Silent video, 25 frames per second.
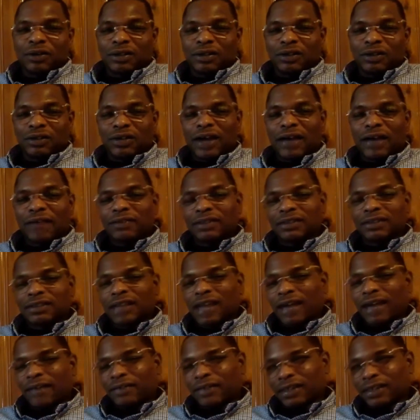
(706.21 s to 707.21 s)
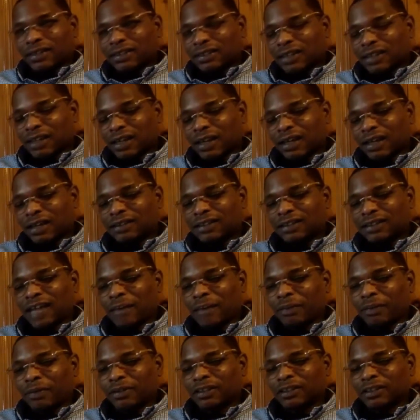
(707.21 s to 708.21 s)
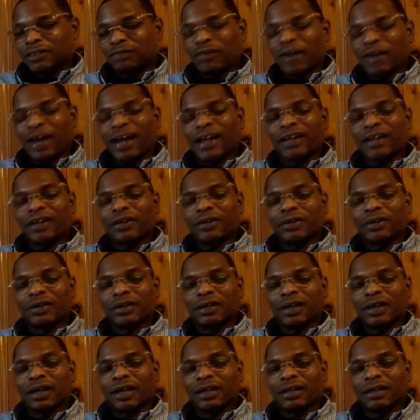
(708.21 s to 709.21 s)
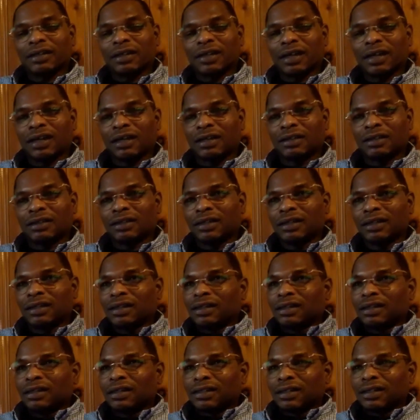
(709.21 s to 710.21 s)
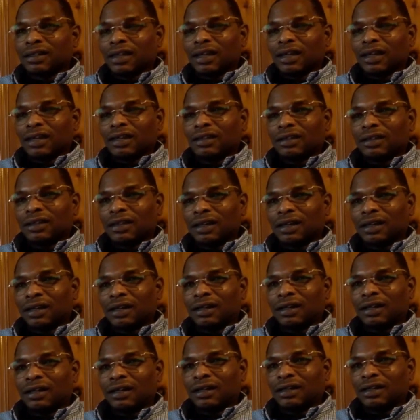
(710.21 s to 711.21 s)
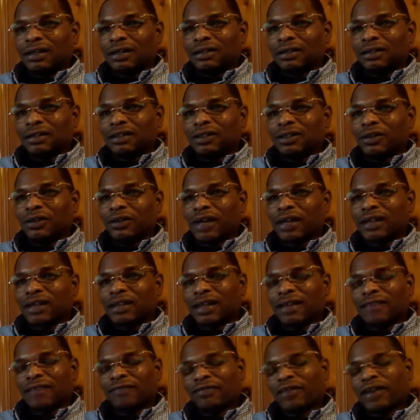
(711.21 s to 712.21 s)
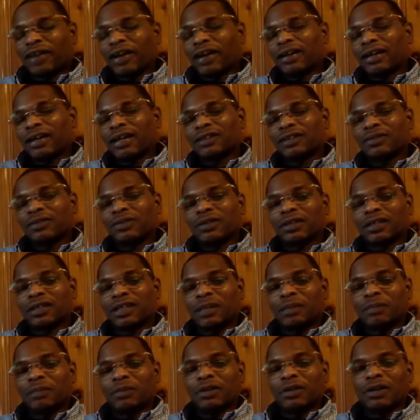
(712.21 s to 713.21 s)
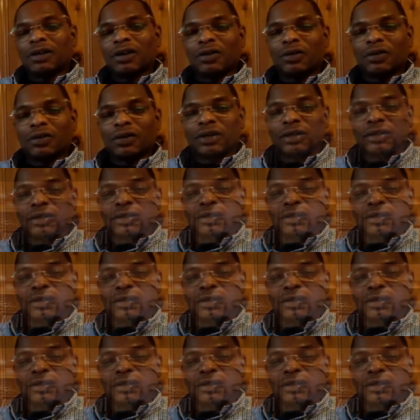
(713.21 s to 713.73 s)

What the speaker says: You have to have that same type of fire and you know, that fire that's going to keep you going.